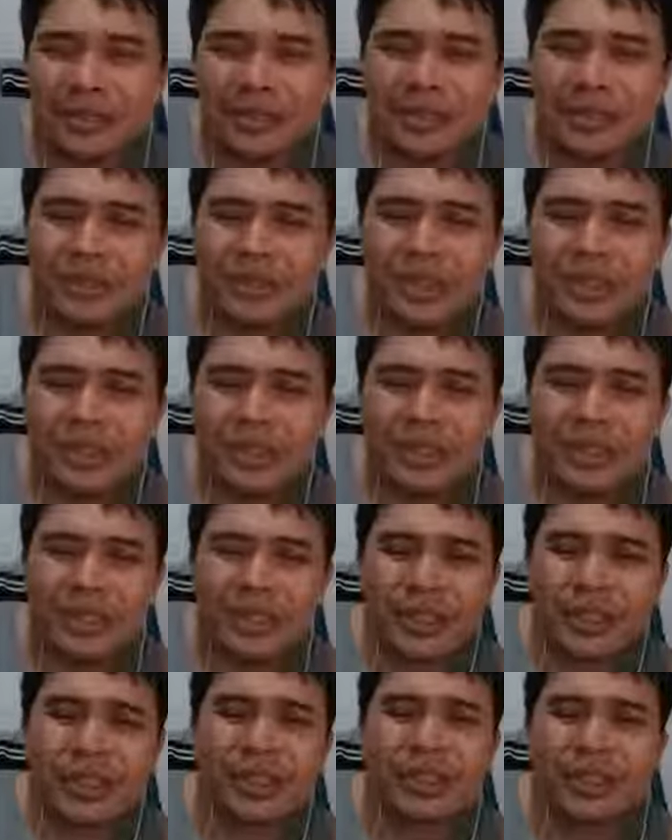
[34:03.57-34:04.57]
which
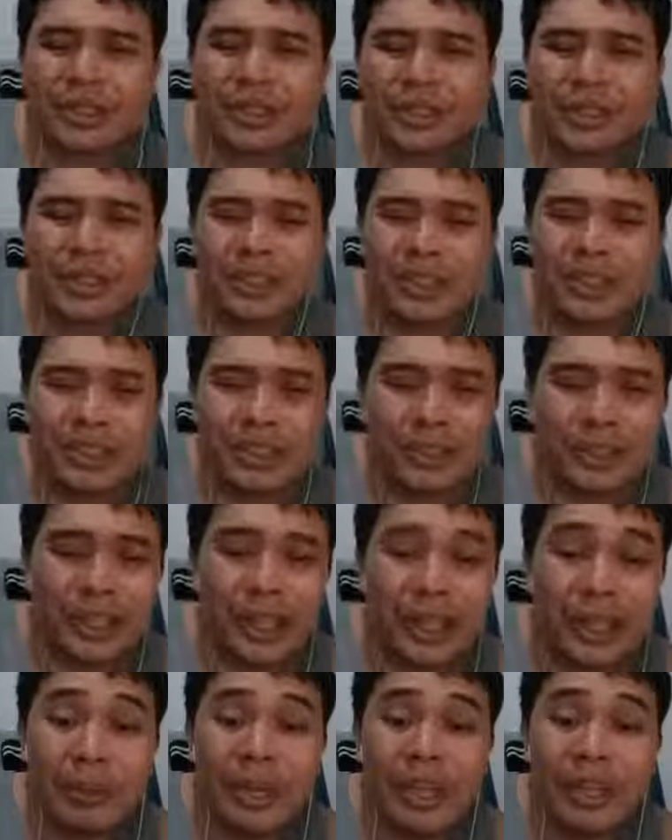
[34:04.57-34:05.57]
doesn't
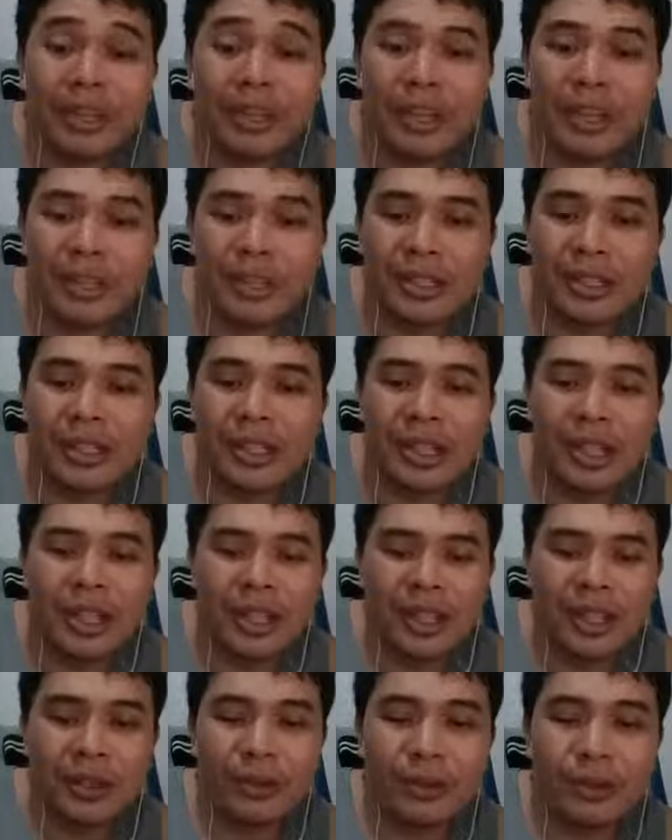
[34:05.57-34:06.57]
really make sense
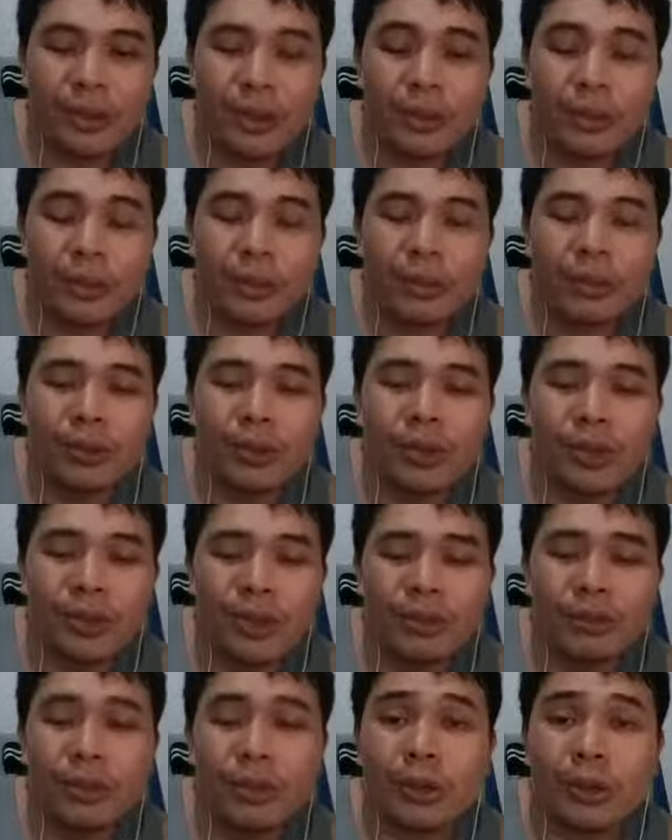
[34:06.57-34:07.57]
if
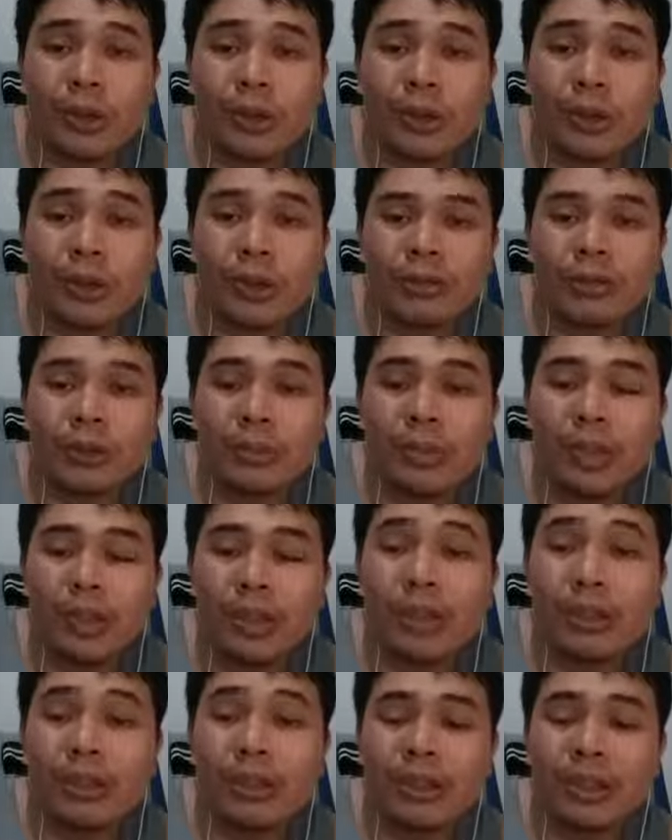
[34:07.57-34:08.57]
you're from
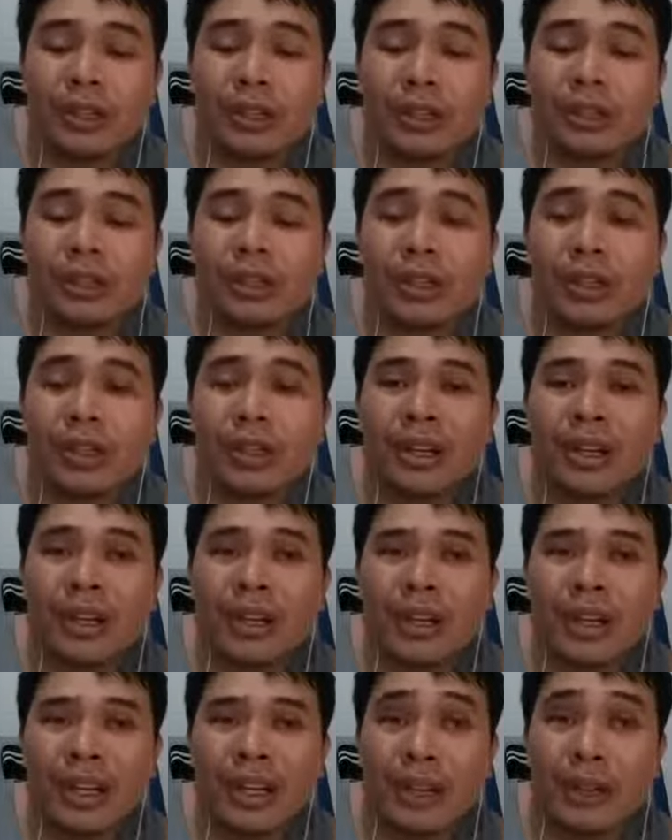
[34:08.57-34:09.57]
another
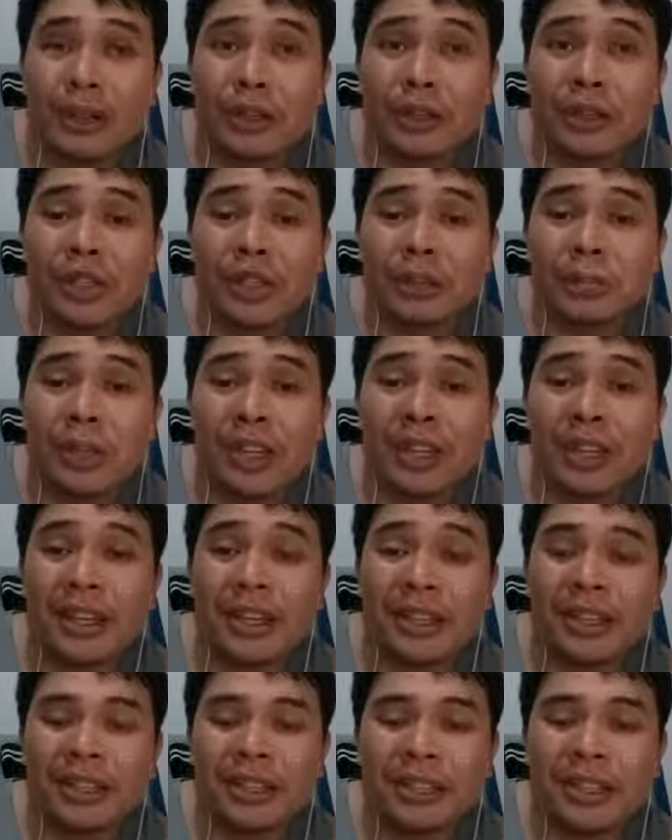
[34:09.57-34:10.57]
English speaking
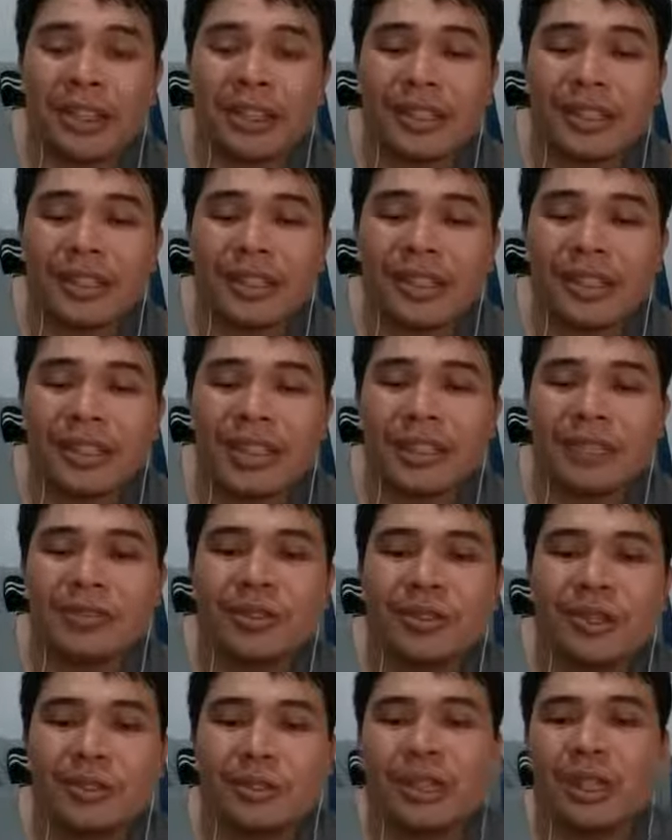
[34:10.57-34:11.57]
country that's not the
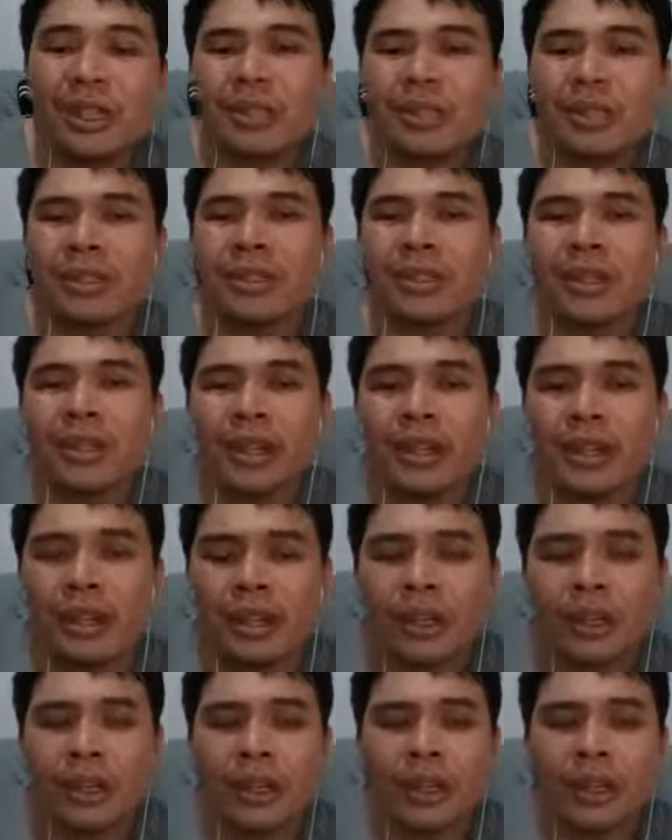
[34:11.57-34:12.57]
Philippines.
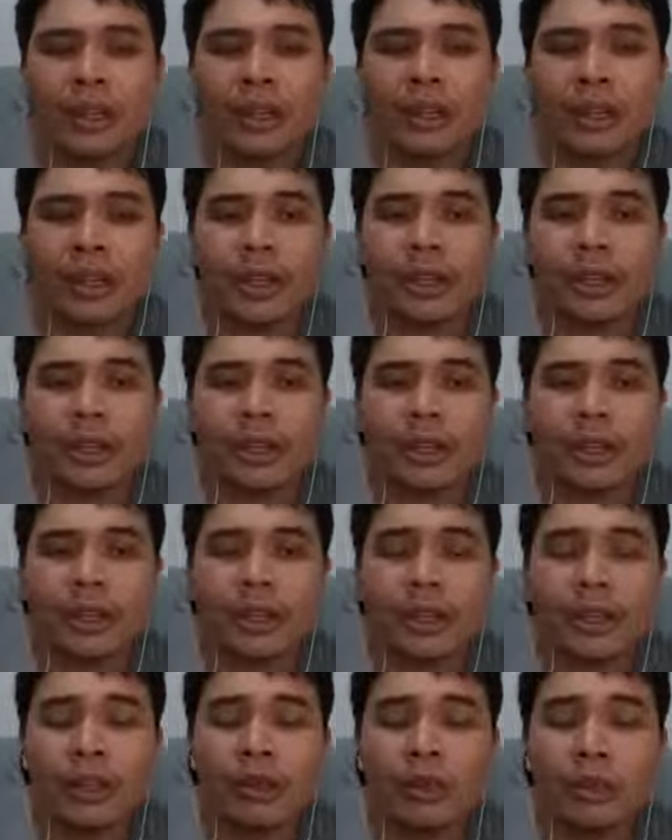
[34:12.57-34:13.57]
And then
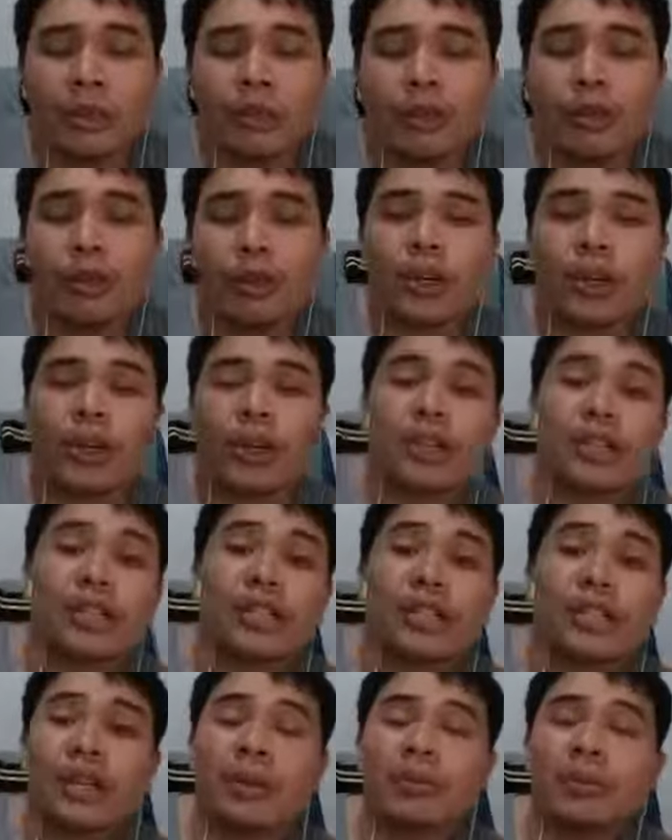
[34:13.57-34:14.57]
number 4,
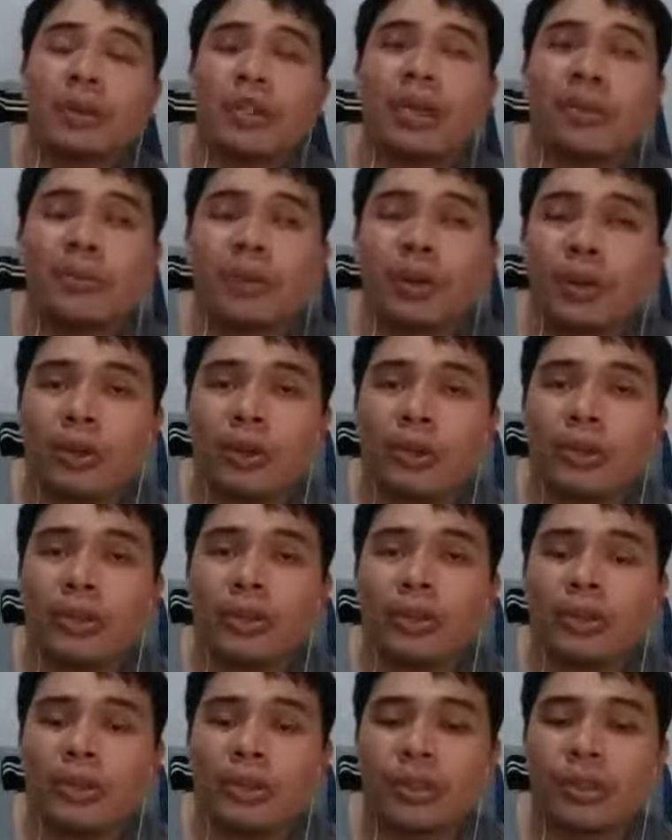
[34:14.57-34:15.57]
celebrity mode.
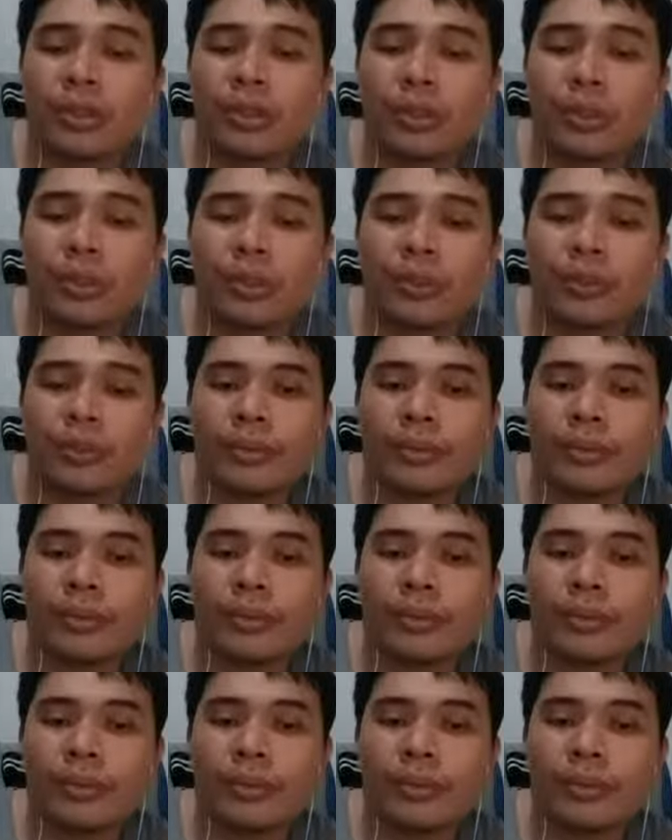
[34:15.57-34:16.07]
So